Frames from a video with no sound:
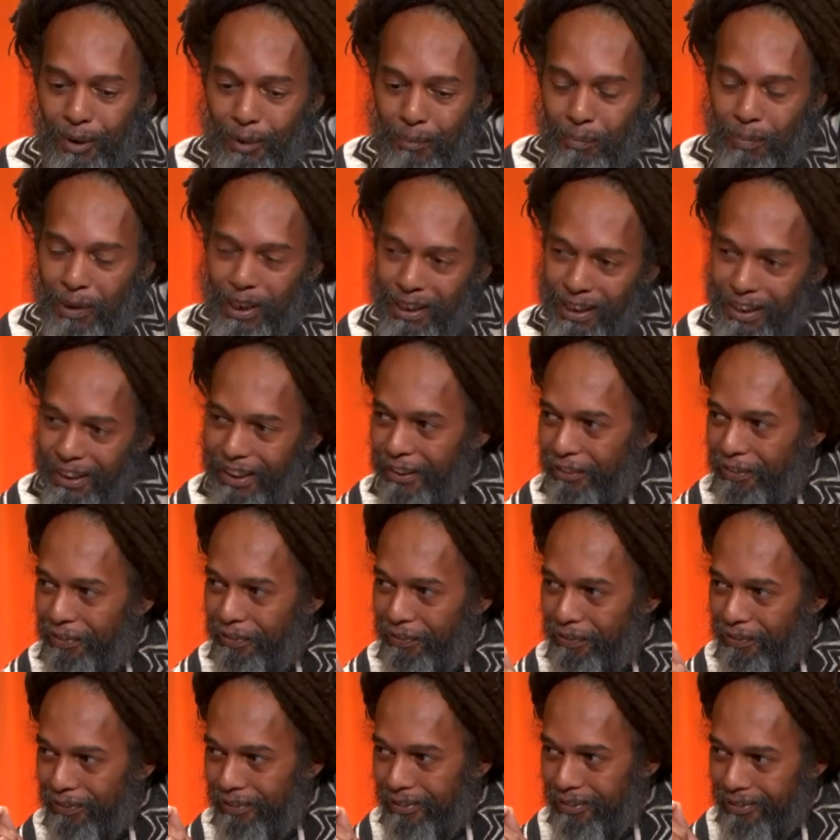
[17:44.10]

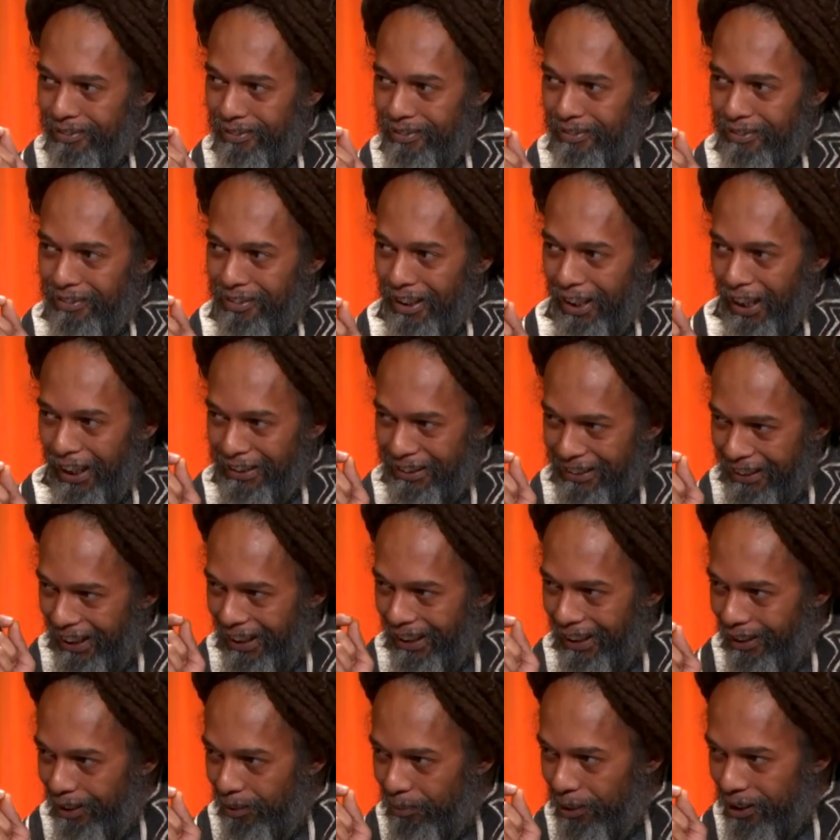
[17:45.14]
belief has the
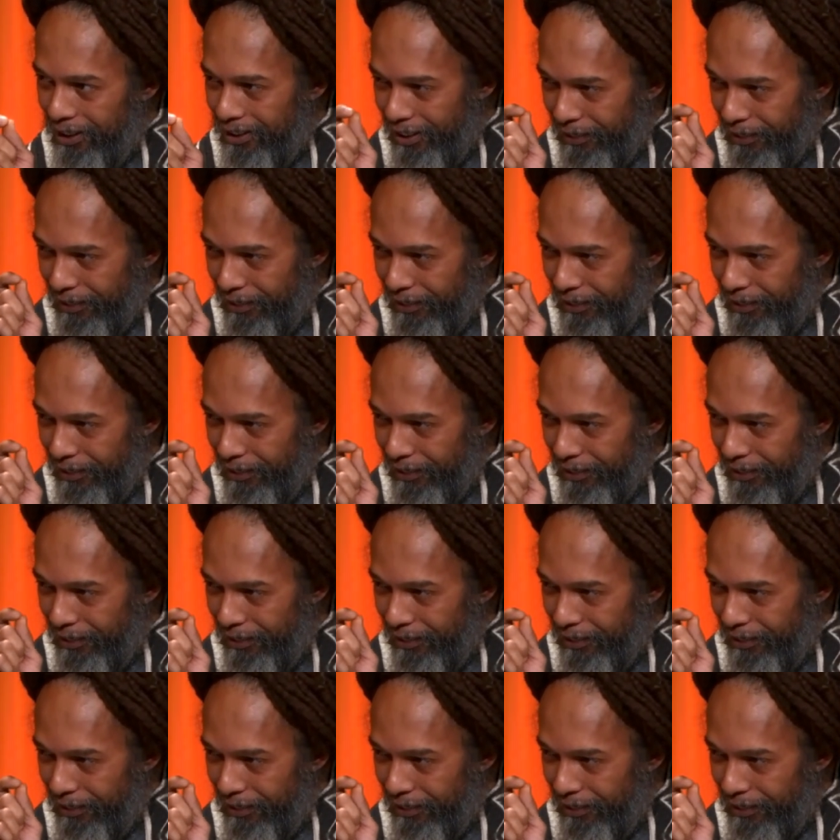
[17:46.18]
element